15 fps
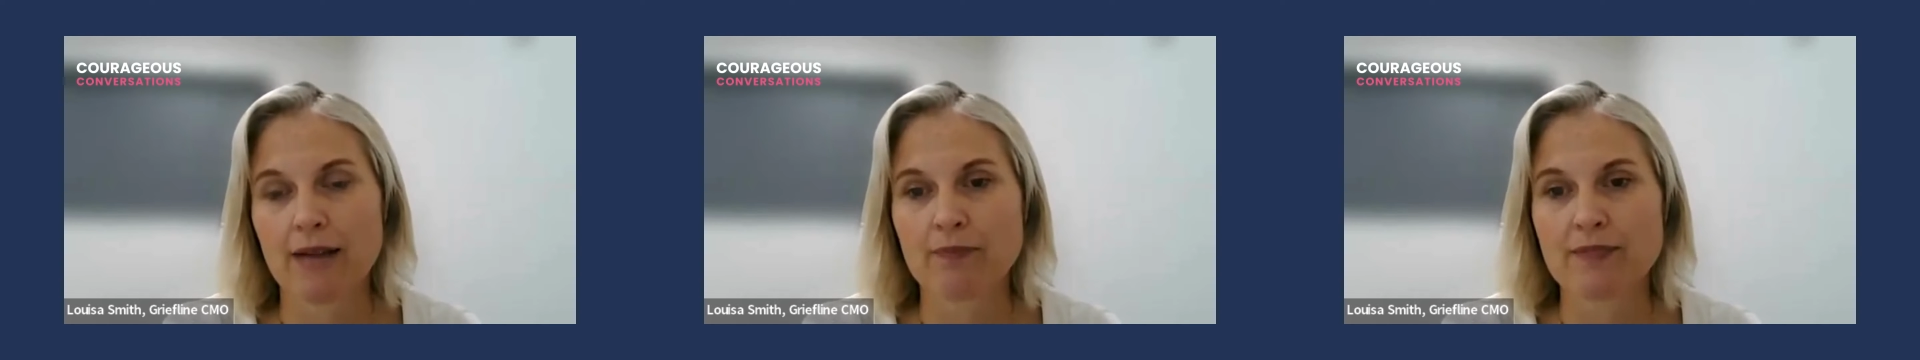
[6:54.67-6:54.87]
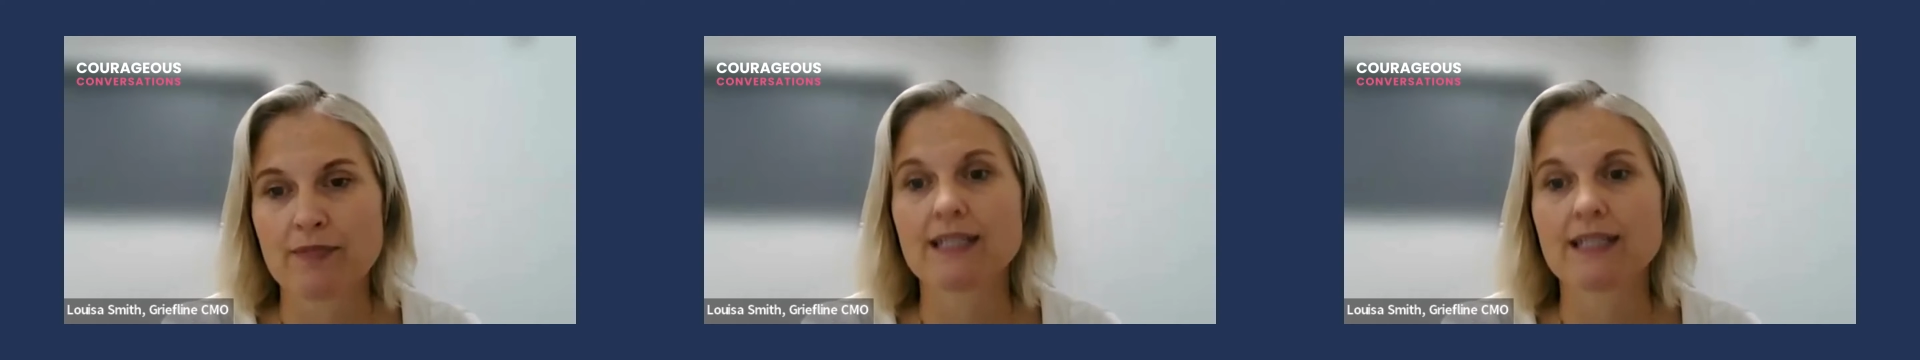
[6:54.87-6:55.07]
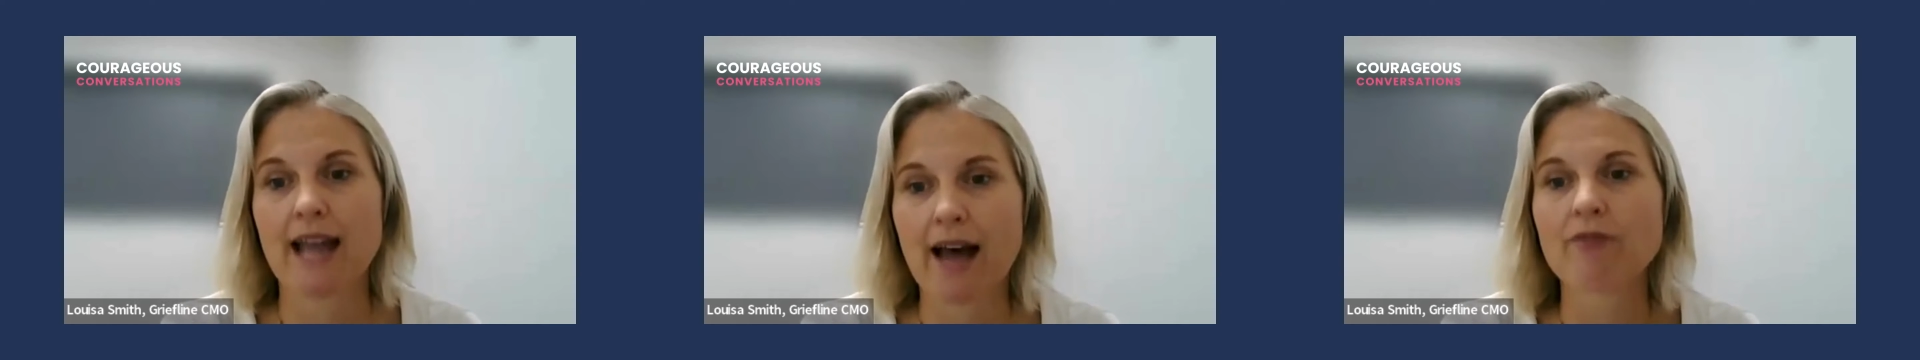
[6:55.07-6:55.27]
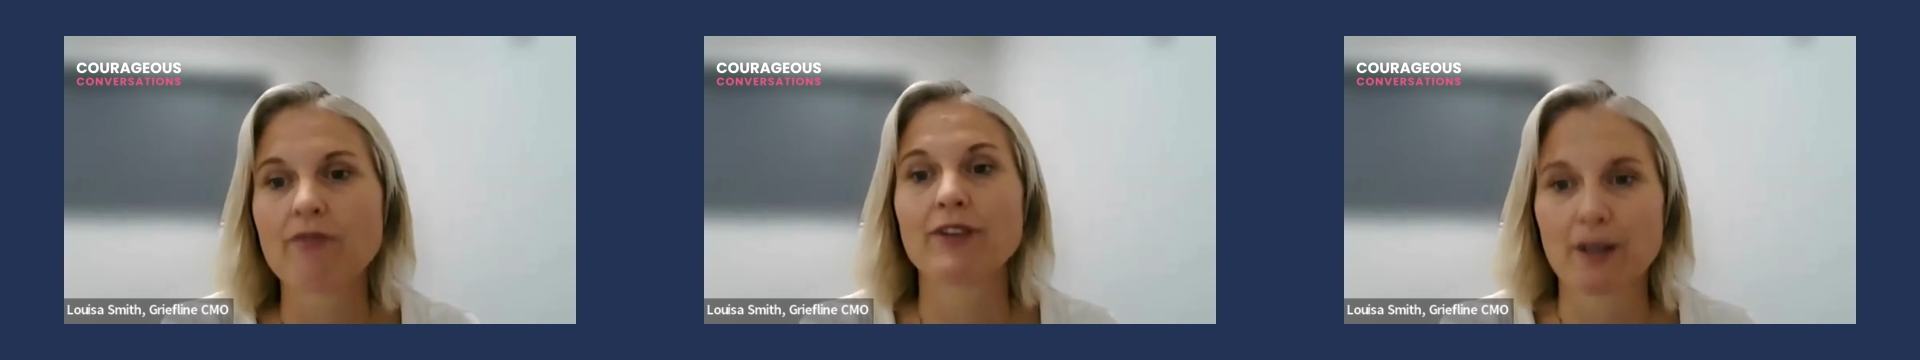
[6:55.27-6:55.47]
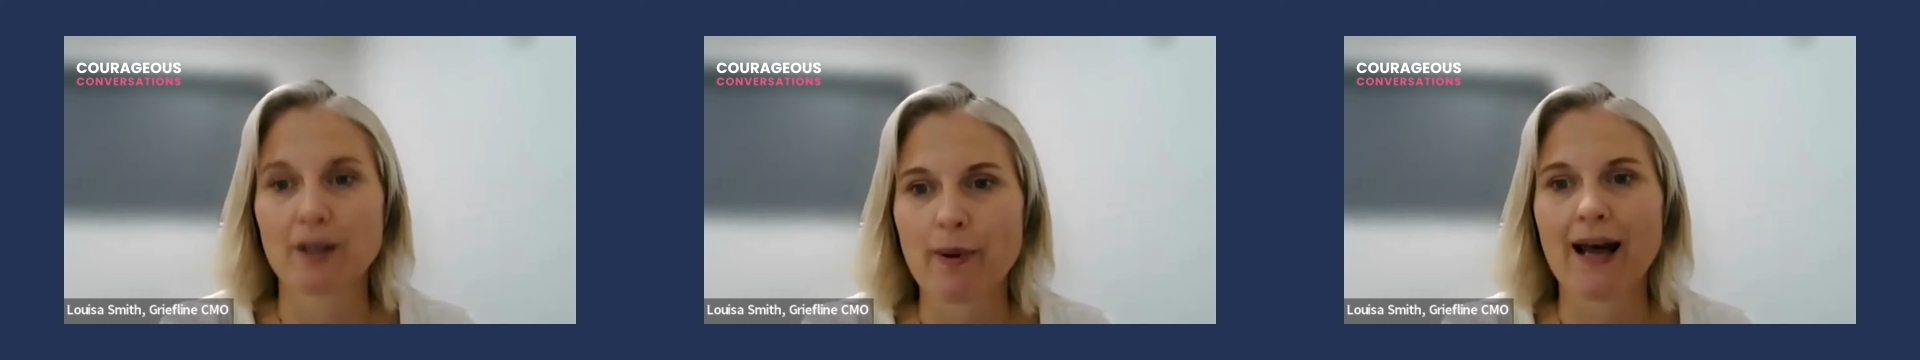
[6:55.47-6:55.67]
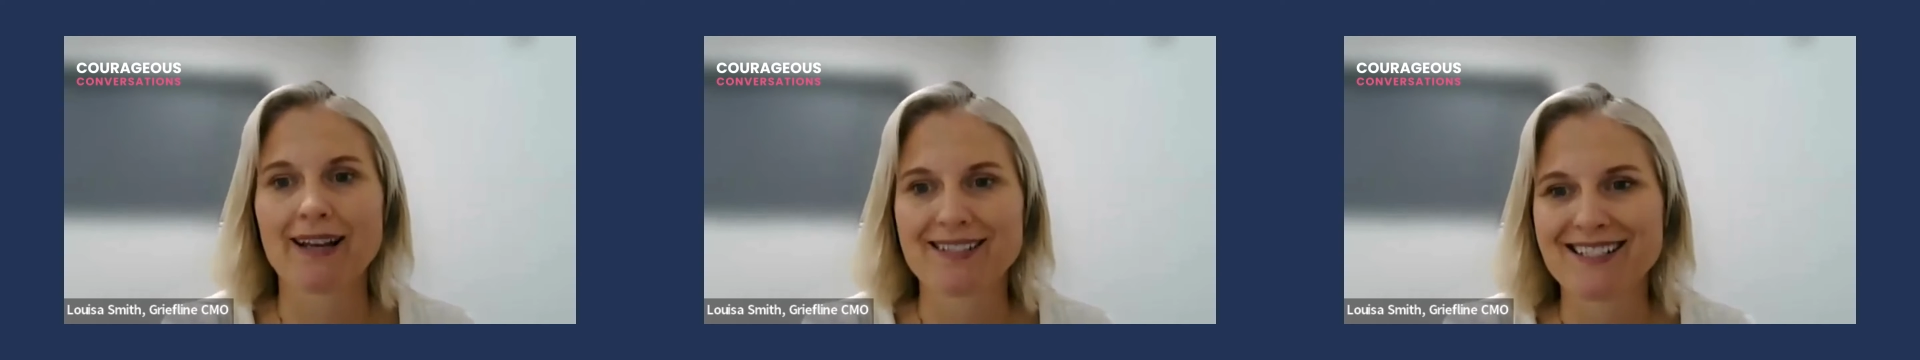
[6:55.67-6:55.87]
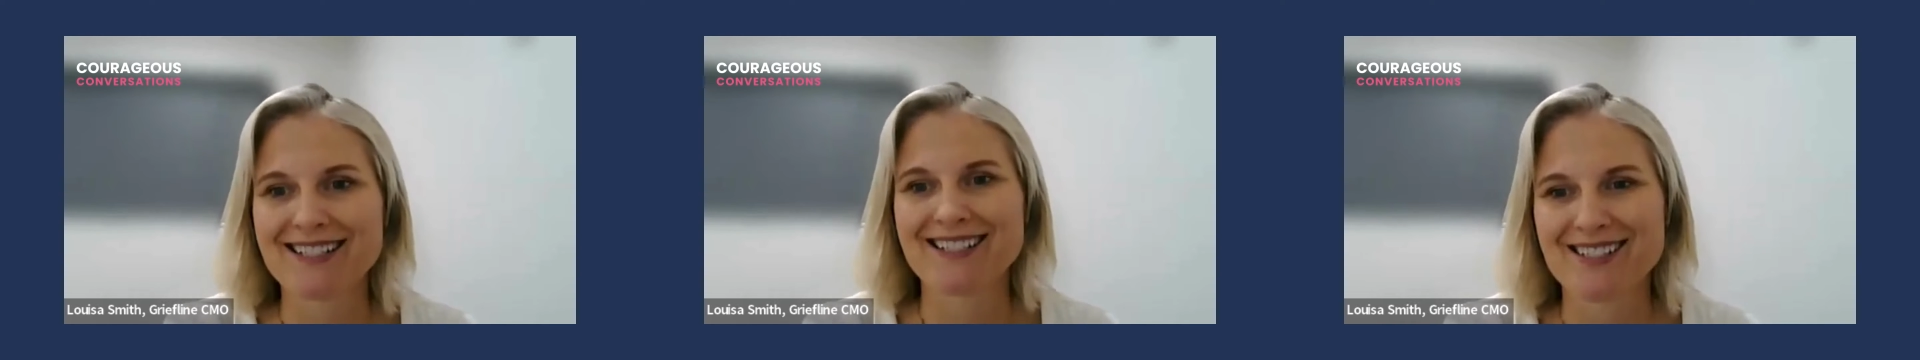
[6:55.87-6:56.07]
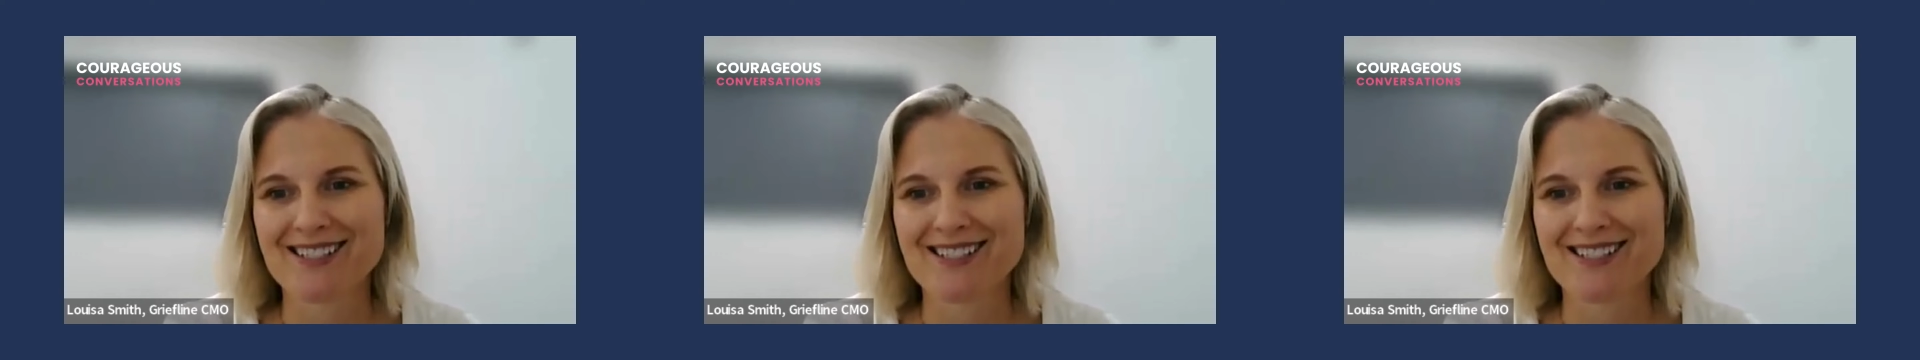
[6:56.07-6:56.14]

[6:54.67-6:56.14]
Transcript: didn't have the capacity.